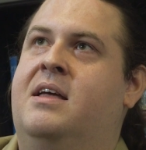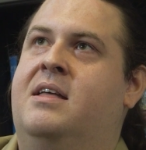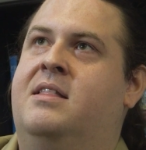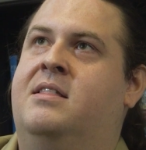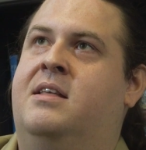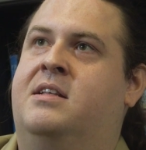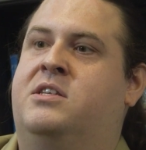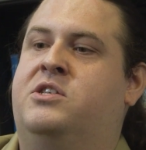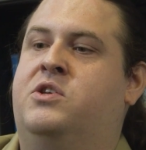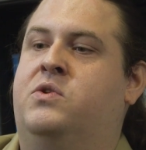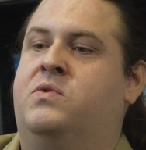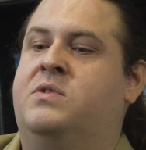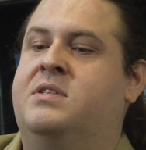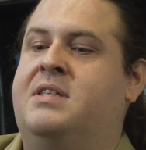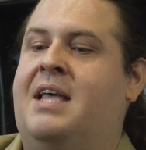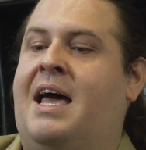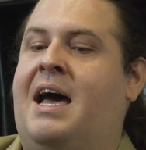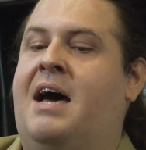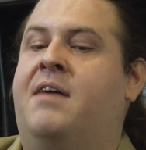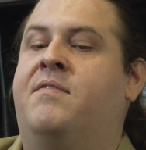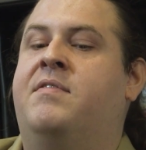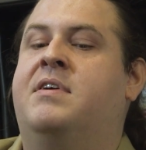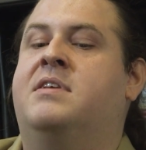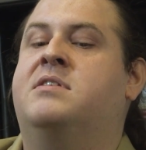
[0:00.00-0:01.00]
that students
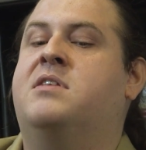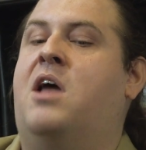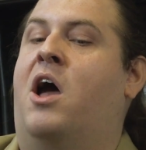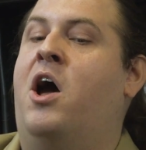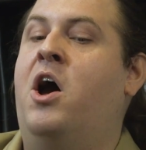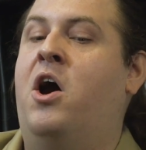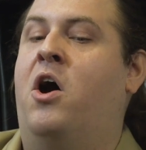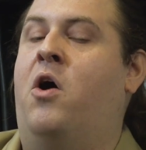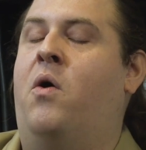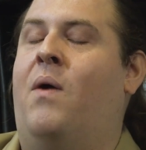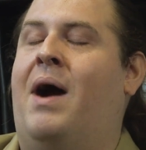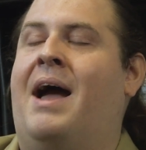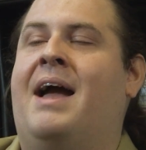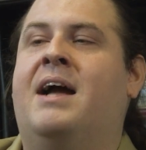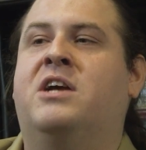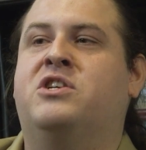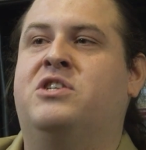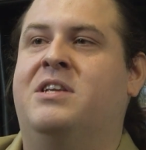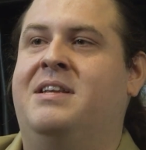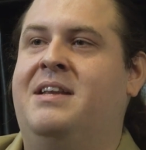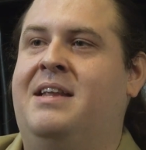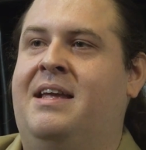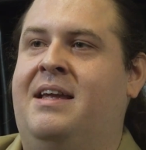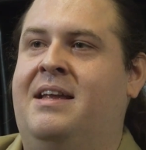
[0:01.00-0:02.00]
have is, oh, I
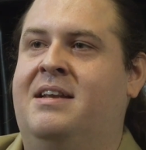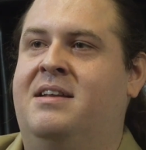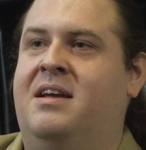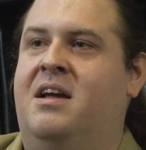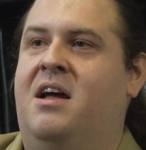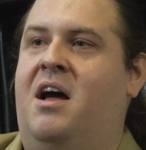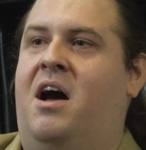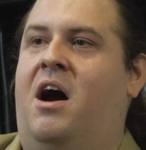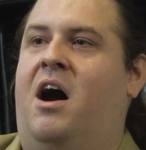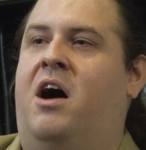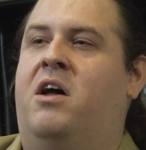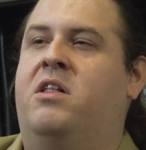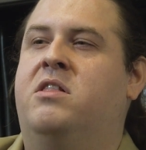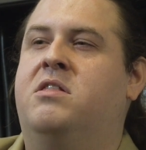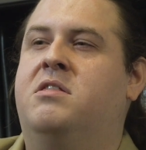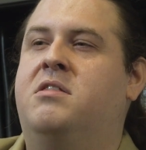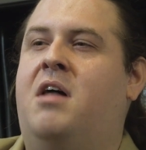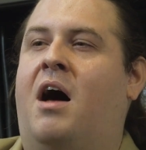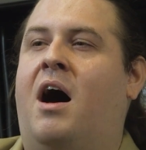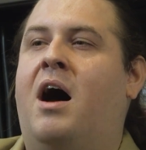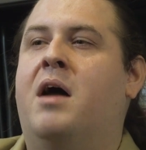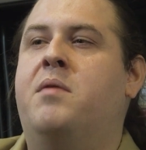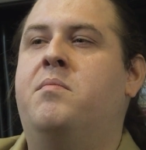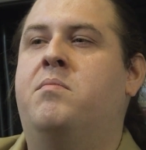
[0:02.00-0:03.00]
actually need a
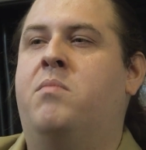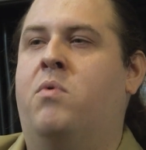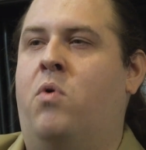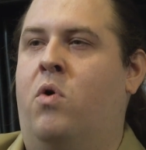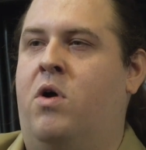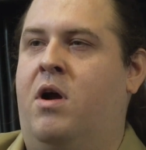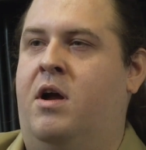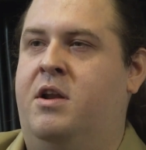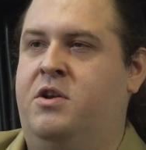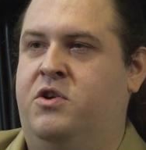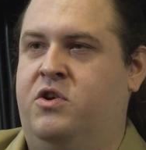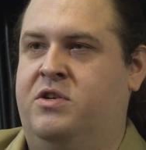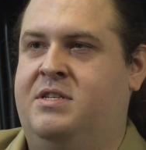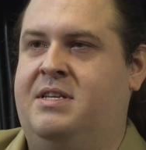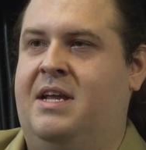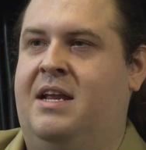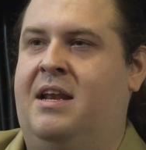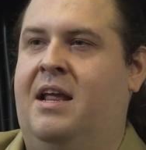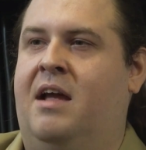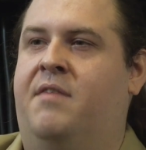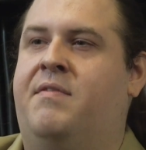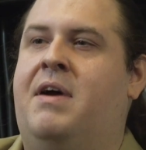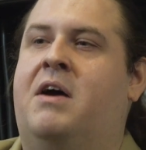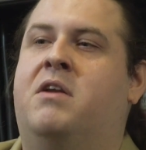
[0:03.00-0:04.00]
lot more
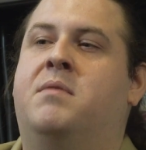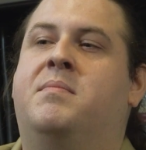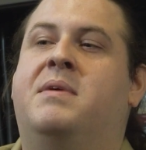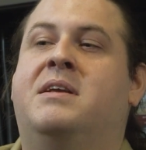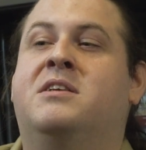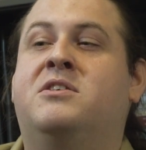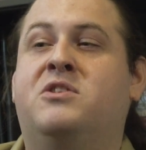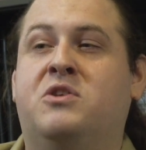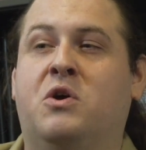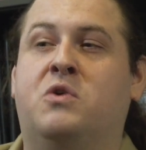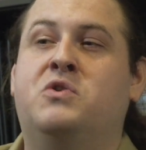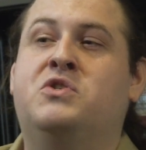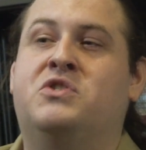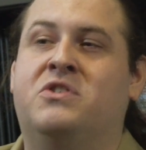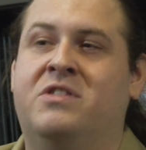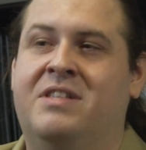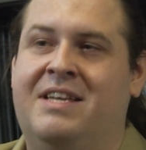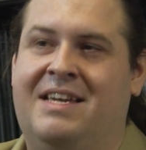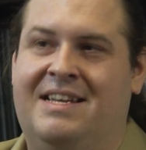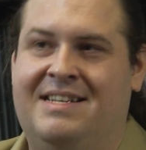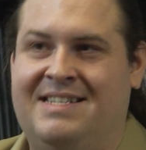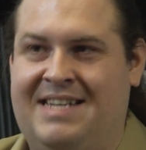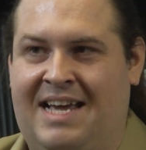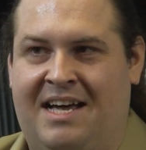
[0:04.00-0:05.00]
understanding of how to be
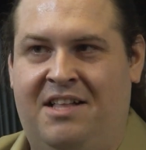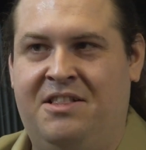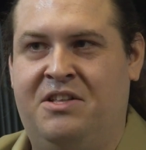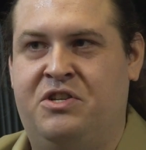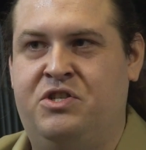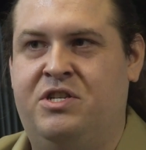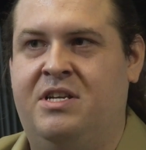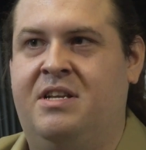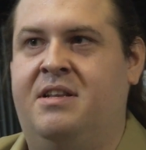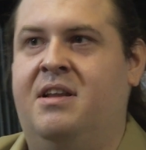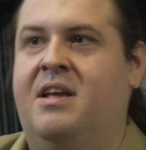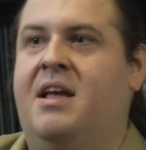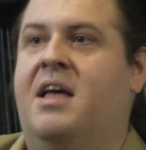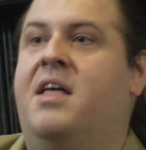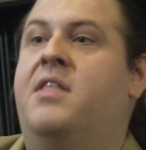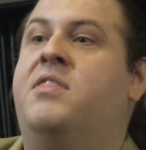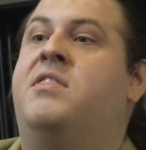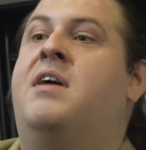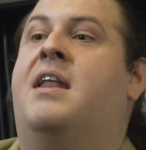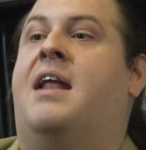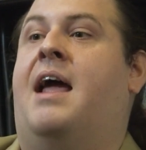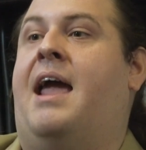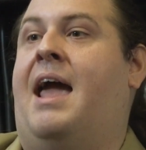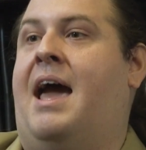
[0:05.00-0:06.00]
socially intelligent
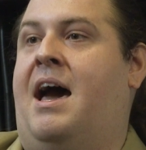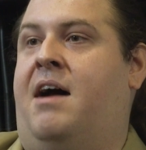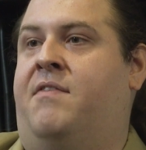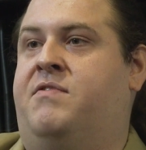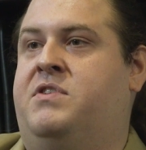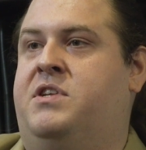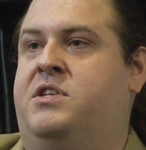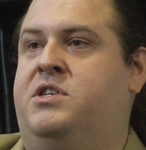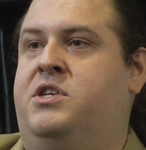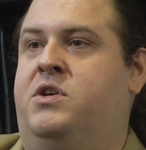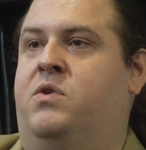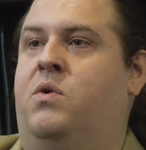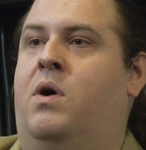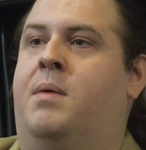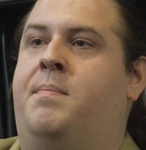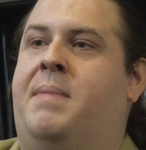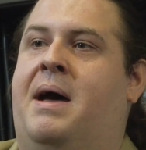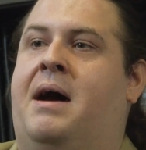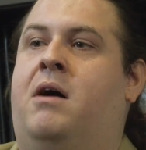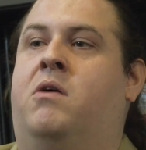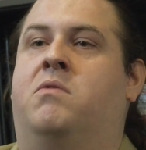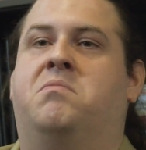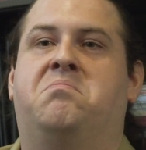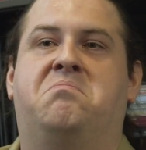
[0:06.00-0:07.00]
than I have to do
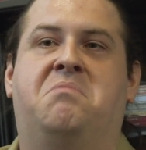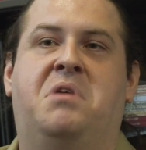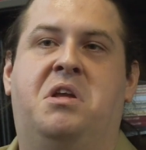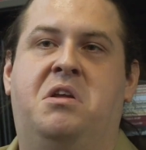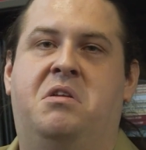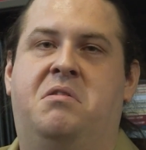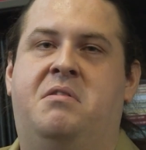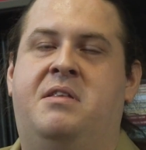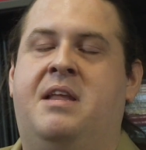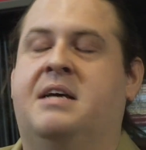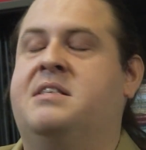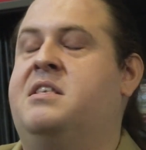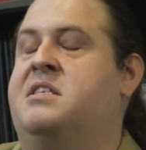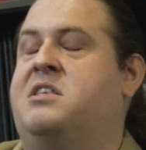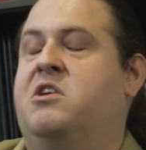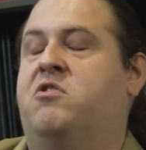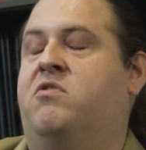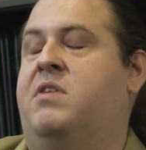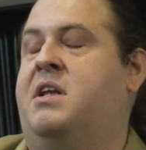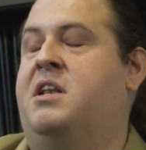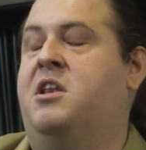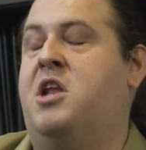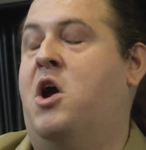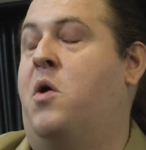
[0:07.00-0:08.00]
about
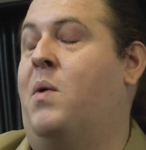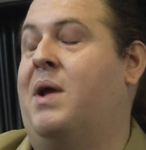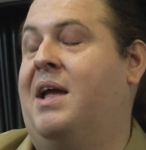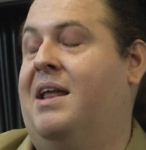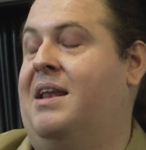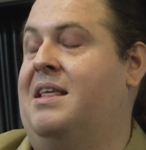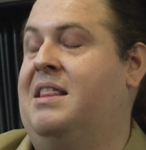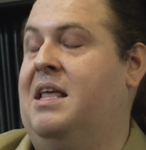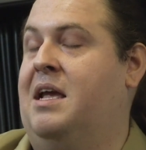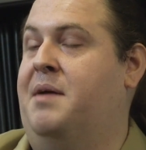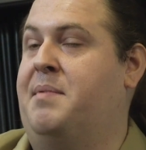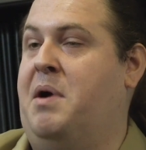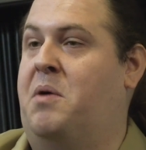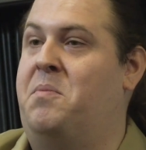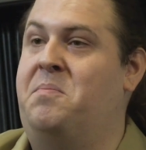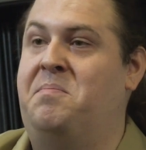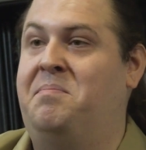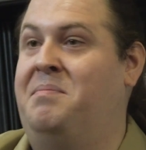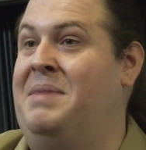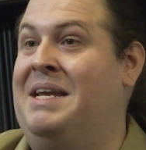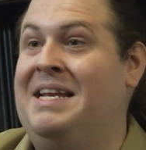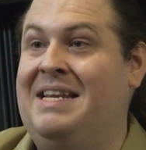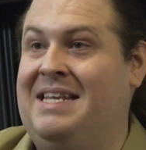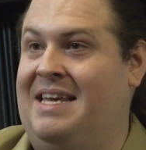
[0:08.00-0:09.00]
necessarily knowing anything about
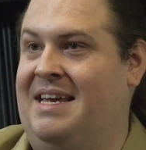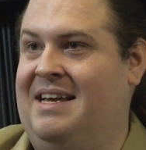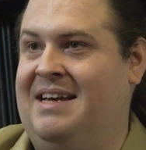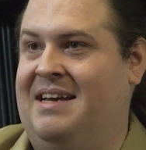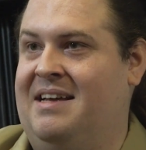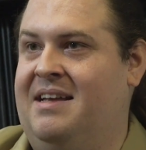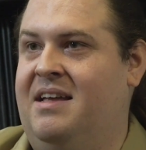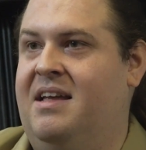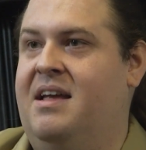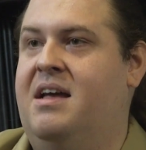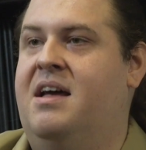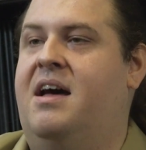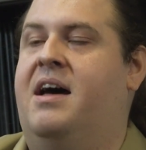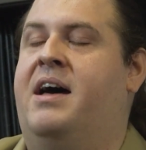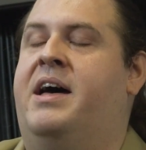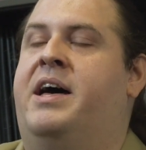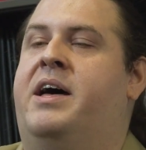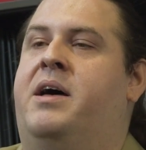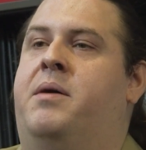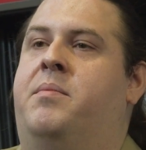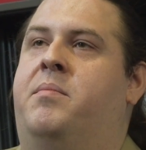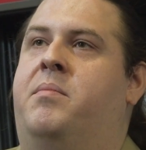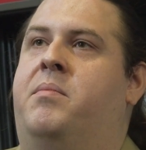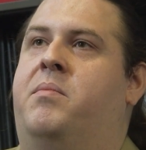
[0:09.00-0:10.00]
media,
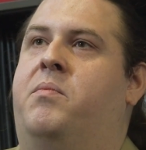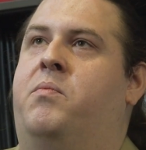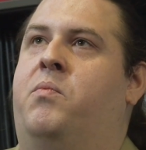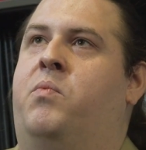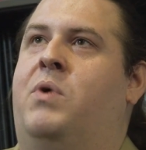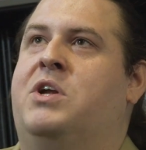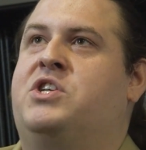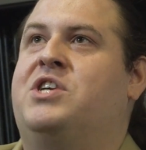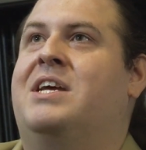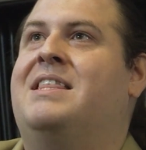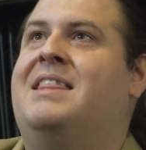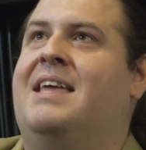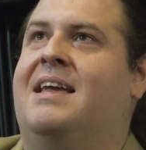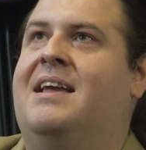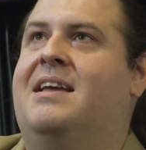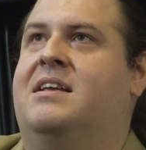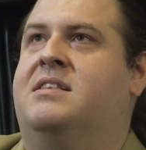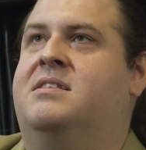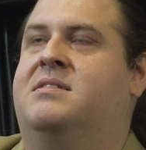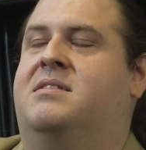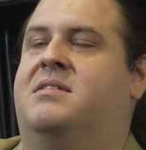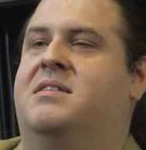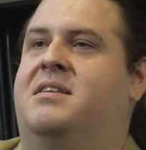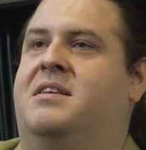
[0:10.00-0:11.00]
which I think
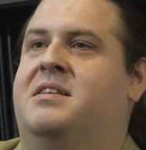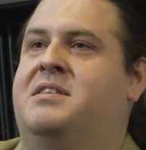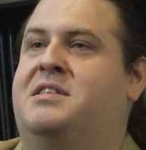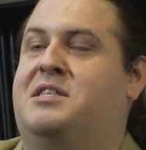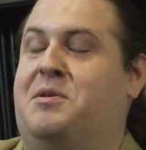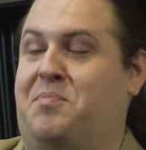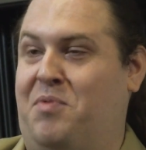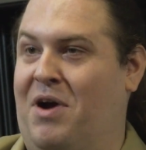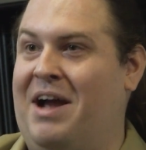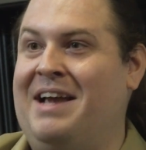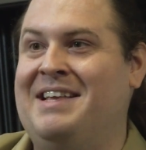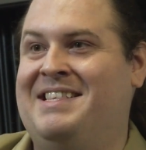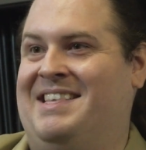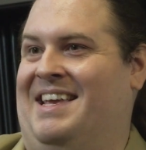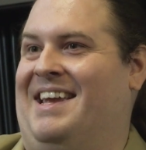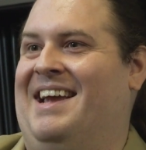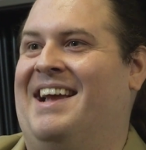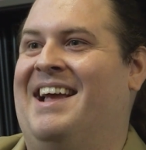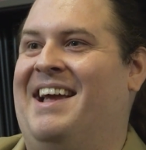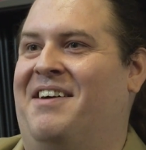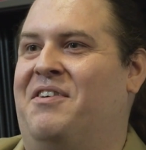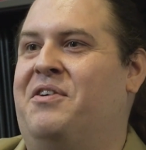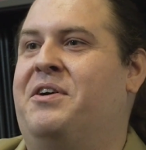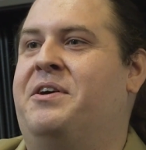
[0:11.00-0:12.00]
is
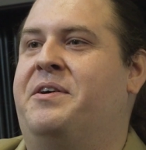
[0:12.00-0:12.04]
surprising